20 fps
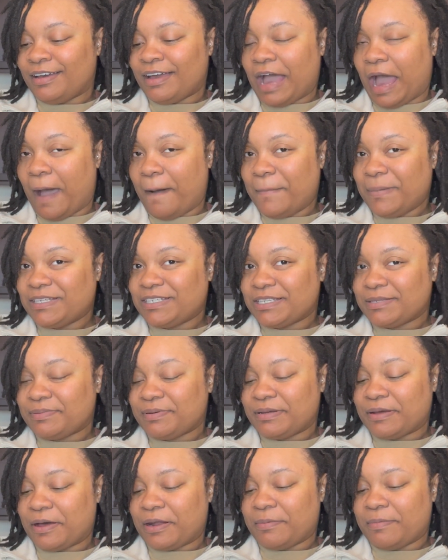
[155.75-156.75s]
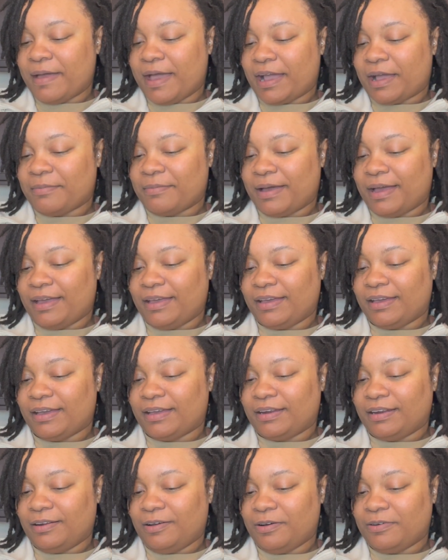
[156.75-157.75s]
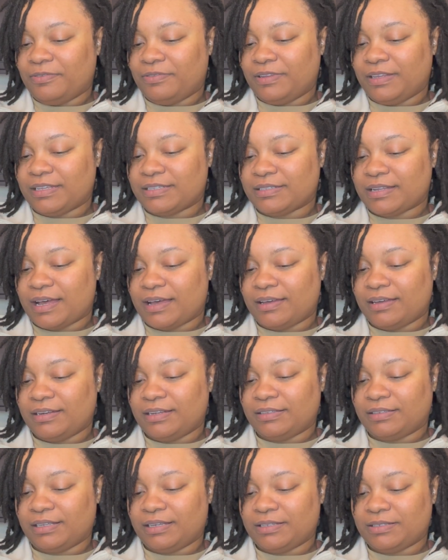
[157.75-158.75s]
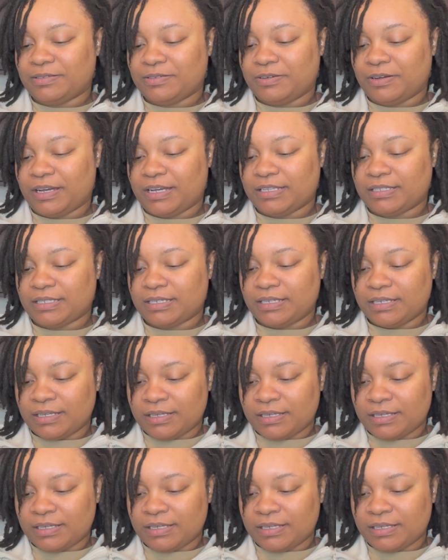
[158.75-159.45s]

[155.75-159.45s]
I'm going to just put it on the back of my hand, and hopefully it's not anything too crazy.